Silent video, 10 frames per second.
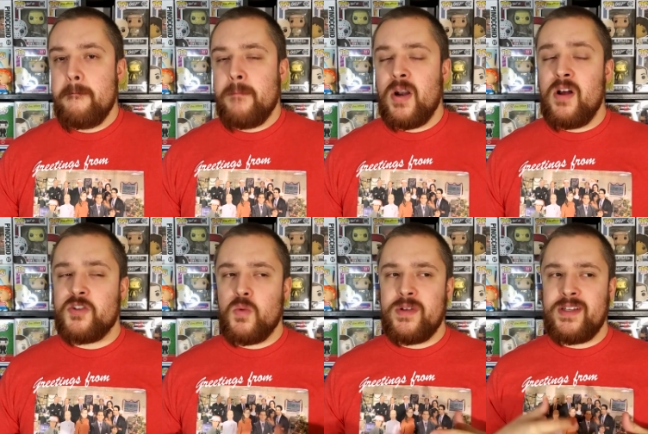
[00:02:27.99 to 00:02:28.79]
but
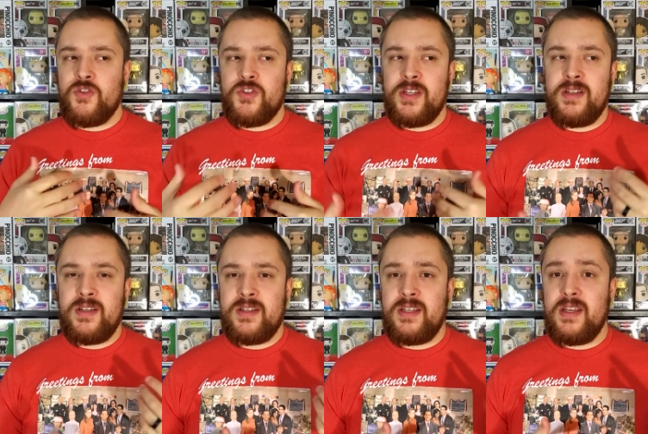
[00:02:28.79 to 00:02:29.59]
also was interesting
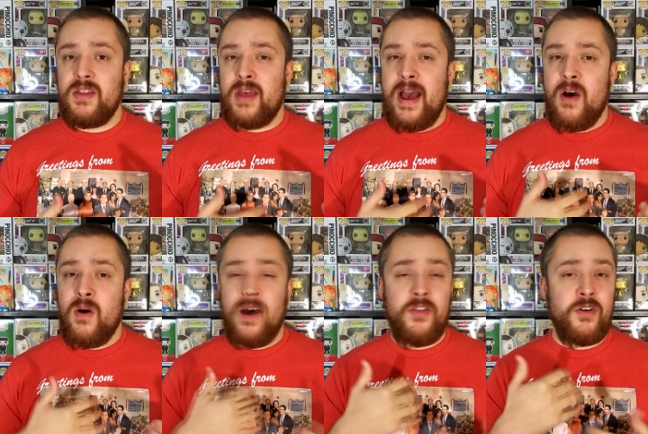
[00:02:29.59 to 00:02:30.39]
to see how
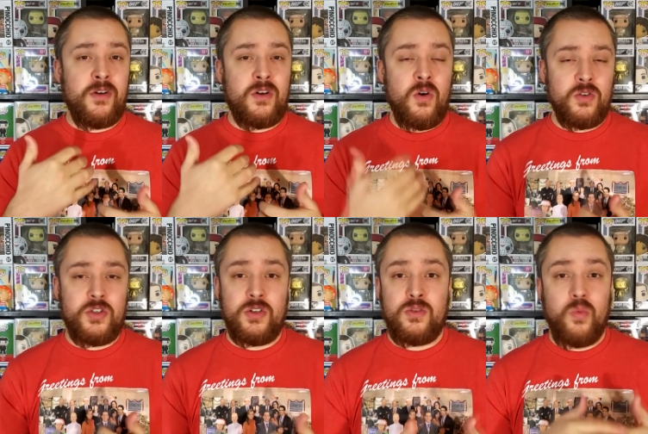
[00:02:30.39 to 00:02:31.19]
other
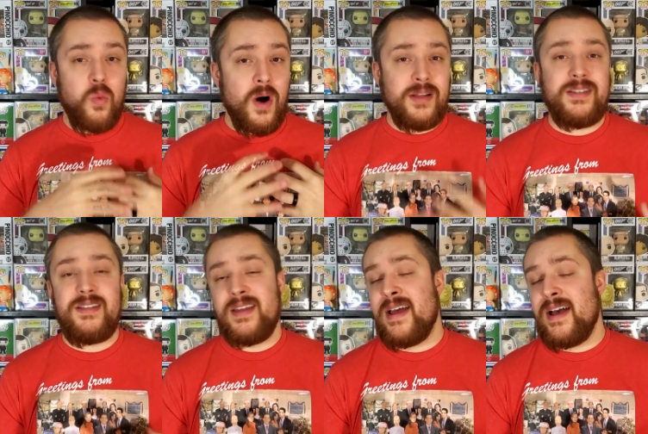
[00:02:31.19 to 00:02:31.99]
cultures
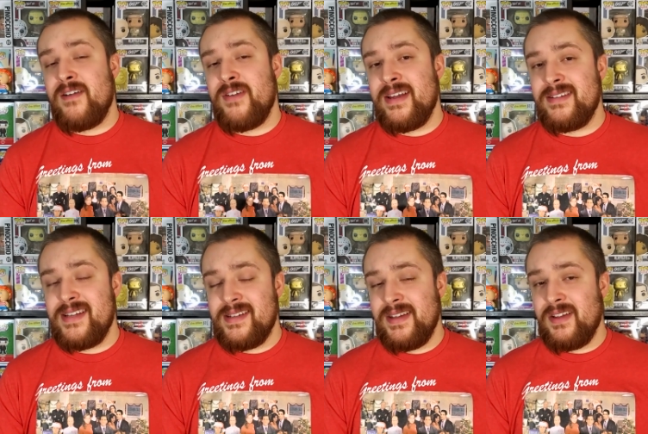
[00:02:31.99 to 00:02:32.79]
wanted to have a
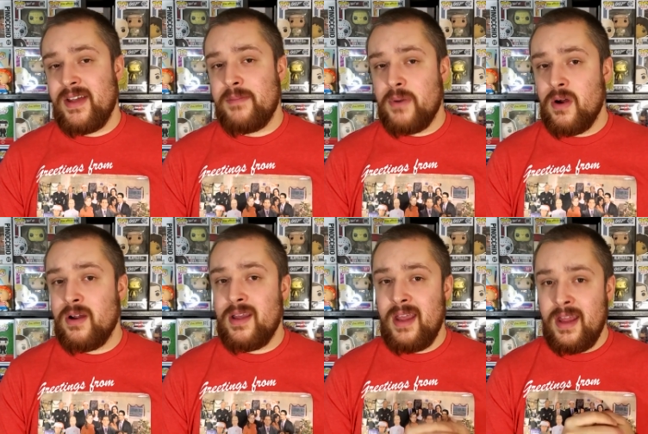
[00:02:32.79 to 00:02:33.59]
Disneyland
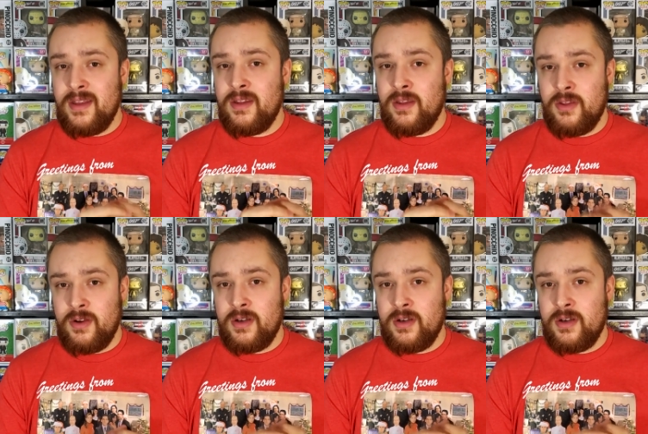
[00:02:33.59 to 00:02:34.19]
park in their